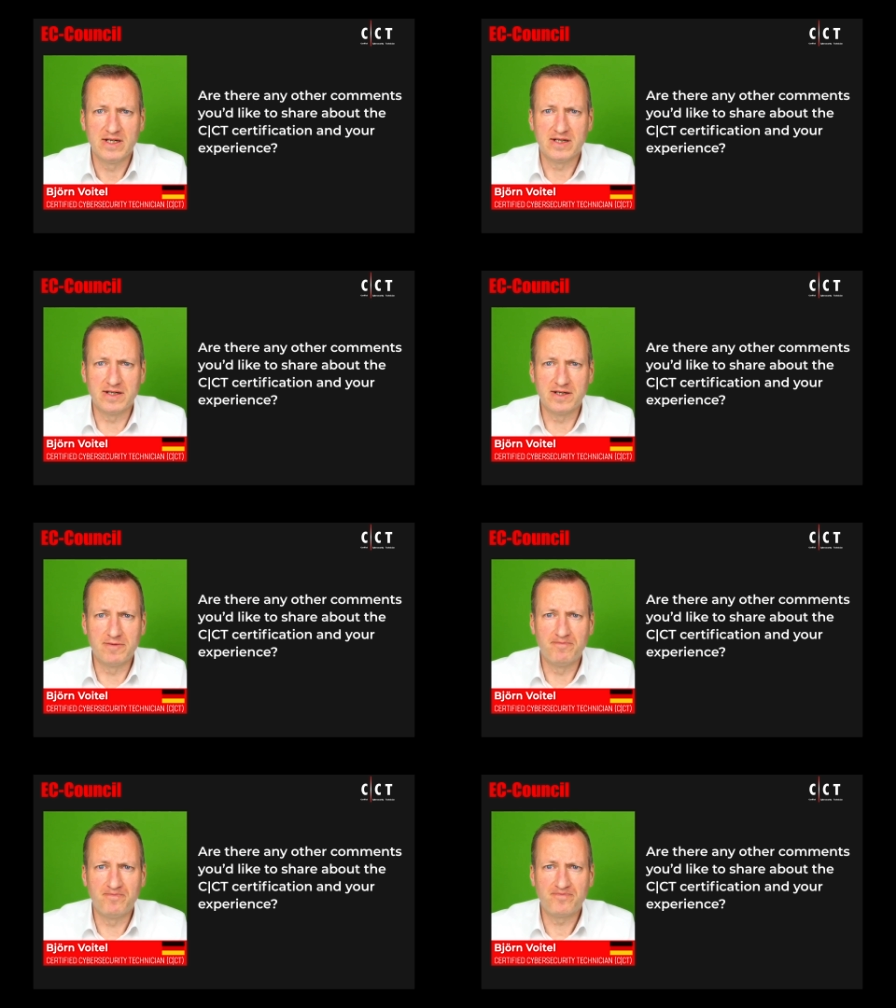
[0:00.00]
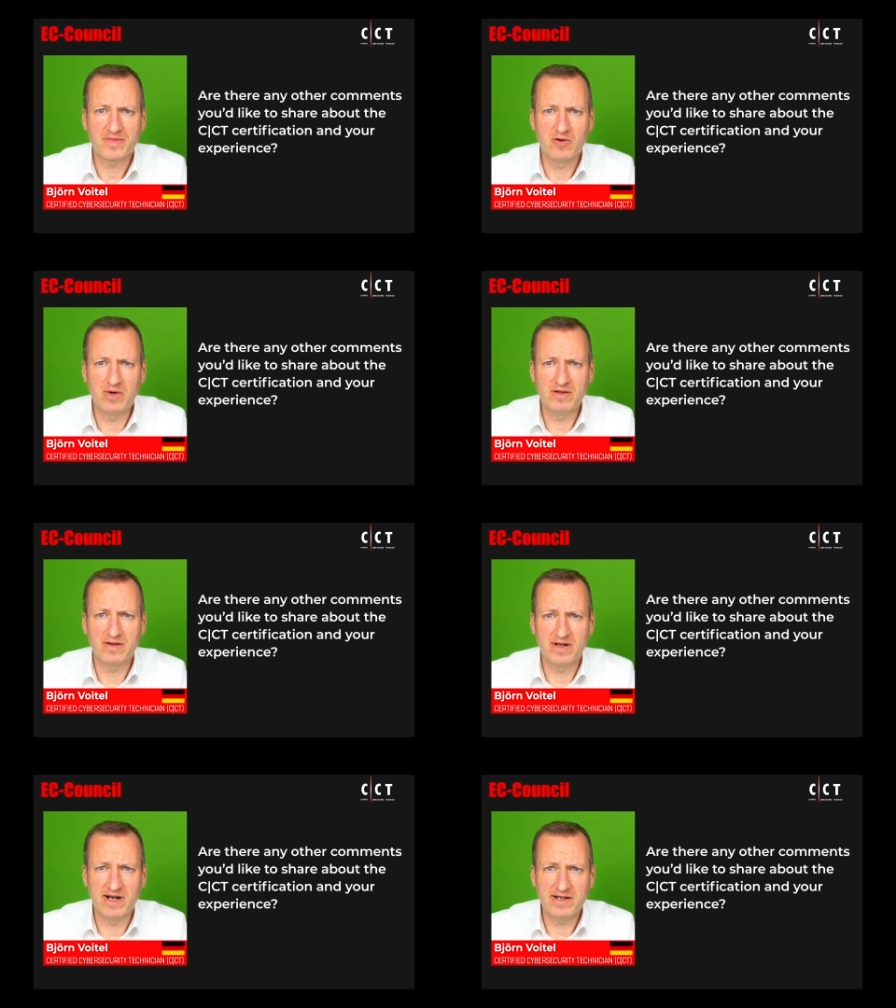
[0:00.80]
Um,
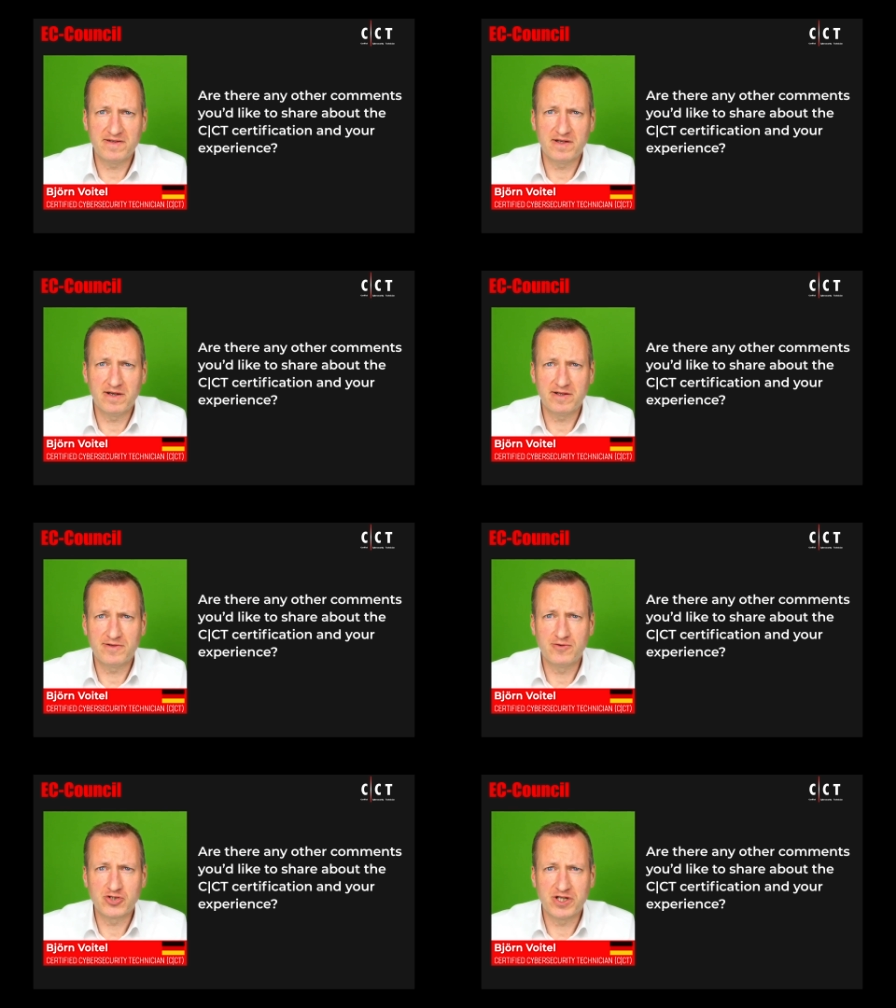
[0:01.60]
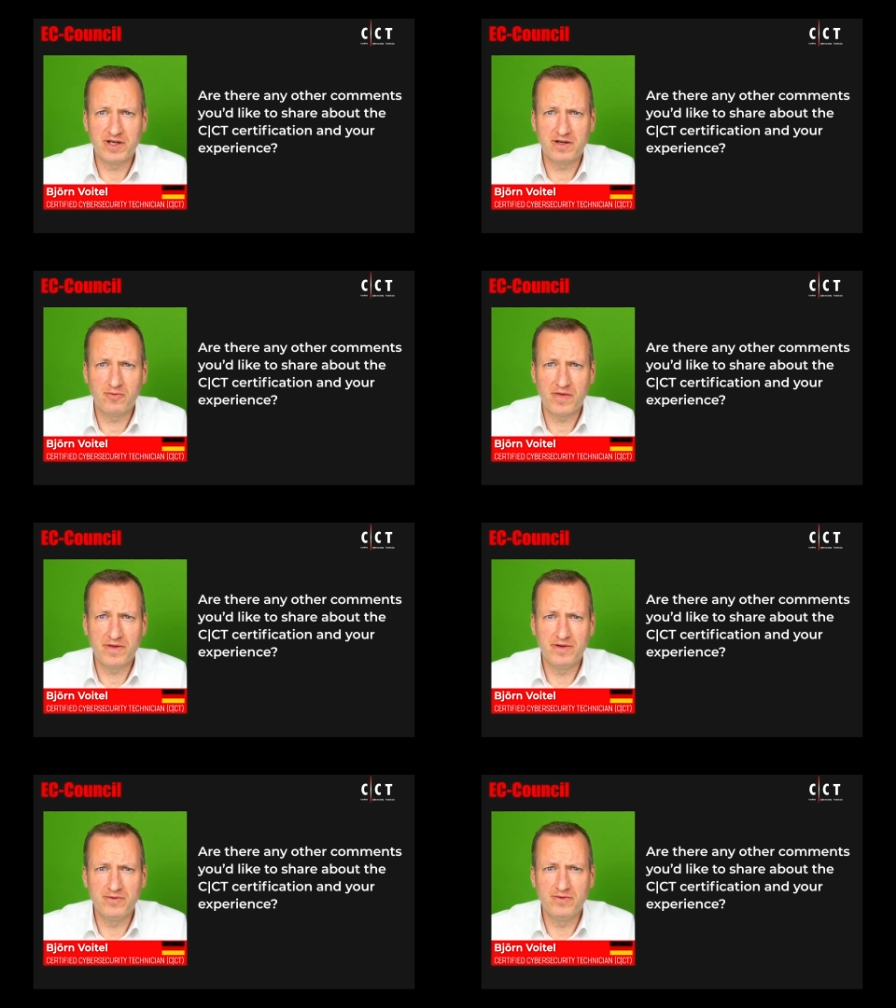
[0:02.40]
well, I decided to share with
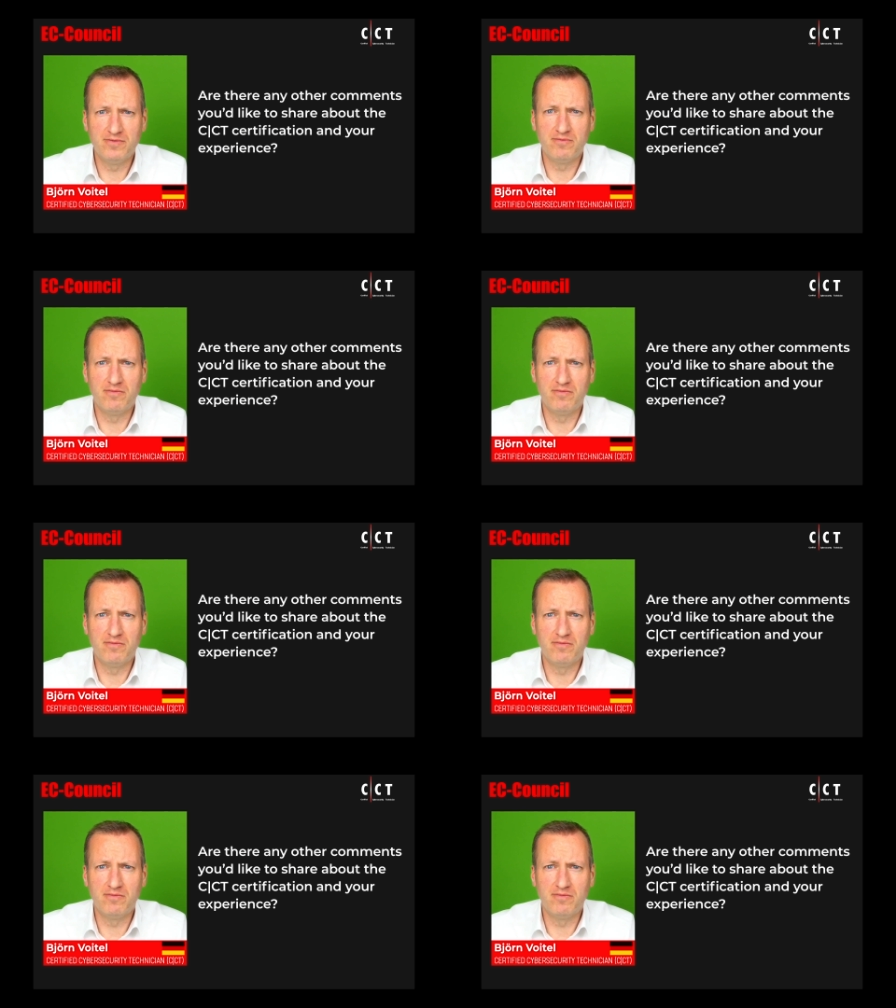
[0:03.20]
you